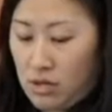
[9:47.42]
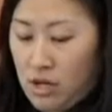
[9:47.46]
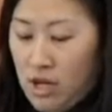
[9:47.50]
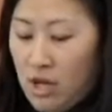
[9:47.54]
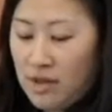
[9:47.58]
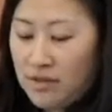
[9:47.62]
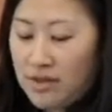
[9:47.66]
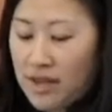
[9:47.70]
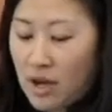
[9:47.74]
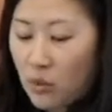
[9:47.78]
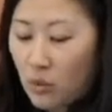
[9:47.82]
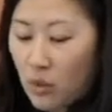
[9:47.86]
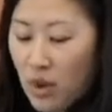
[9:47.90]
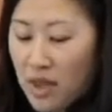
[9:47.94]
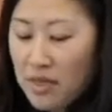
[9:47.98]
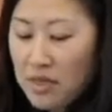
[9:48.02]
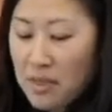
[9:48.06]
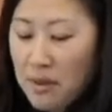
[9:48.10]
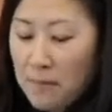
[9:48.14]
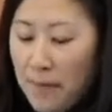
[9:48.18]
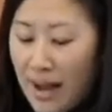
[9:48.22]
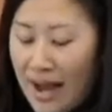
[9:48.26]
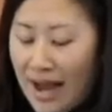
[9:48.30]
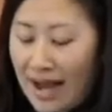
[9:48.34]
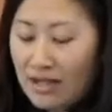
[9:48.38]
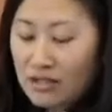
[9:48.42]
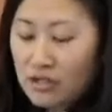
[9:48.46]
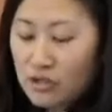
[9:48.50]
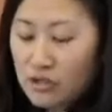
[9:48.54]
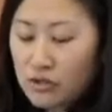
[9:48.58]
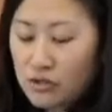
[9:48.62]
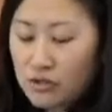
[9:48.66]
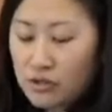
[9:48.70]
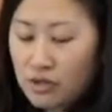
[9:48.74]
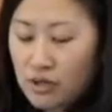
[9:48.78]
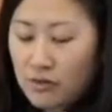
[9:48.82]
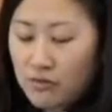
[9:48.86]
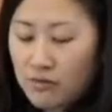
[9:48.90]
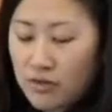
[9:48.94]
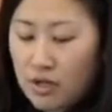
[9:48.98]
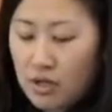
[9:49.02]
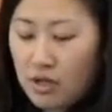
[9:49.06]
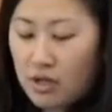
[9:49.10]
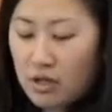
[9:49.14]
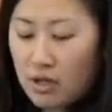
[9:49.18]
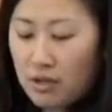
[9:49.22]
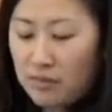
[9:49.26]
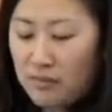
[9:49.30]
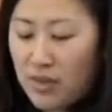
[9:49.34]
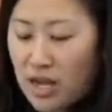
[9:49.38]
Now, when the pastor of
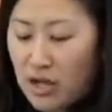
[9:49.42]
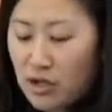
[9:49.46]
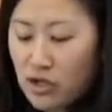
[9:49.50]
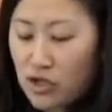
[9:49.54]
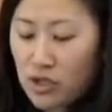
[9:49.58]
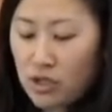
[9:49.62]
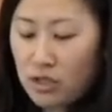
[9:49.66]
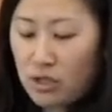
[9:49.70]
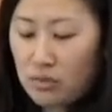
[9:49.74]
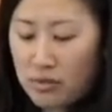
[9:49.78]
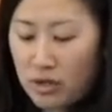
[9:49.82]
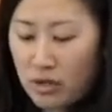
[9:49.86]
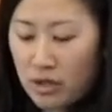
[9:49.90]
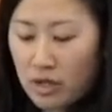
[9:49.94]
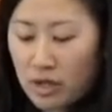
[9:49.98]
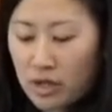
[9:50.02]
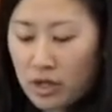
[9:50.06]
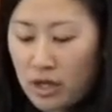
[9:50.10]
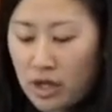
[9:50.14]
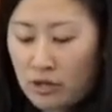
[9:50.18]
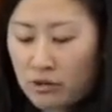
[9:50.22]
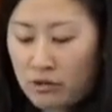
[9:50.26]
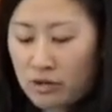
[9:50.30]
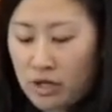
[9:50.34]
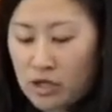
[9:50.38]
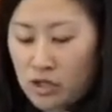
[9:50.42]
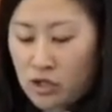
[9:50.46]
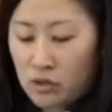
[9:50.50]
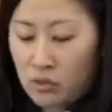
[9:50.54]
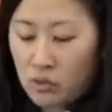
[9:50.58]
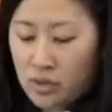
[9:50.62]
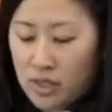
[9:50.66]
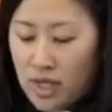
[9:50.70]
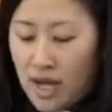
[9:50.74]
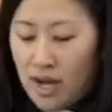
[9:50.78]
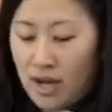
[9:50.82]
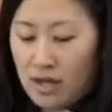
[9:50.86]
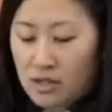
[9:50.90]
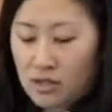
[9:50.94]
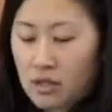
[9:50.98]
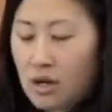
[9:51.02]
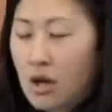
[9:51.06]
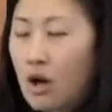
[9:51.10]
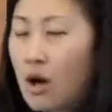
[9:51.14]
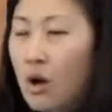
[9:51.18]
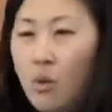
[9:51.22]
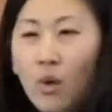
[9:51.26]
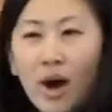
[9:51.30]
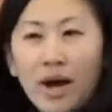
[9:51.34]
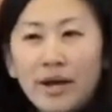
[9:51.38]
the Asian American congregation was asked,
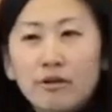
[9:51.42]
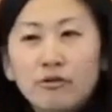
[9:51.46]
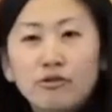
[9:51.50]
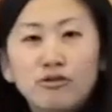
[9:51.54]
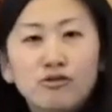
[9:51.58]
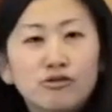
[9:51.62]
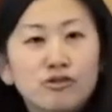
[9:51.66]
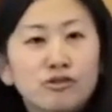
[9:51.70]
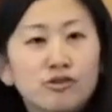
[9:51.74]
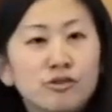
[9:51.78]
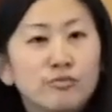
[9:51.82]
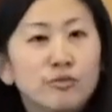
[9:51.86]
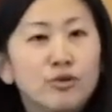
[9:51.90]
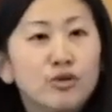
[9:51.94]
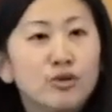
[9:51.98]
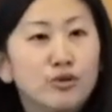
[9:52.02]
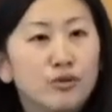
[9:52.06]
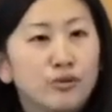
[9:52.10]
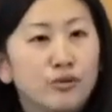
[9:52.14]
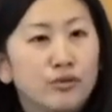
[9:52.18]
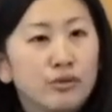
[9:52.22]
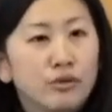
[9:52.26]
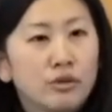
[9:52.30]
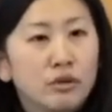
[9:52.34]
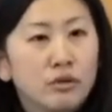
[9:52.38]
why don't you just move?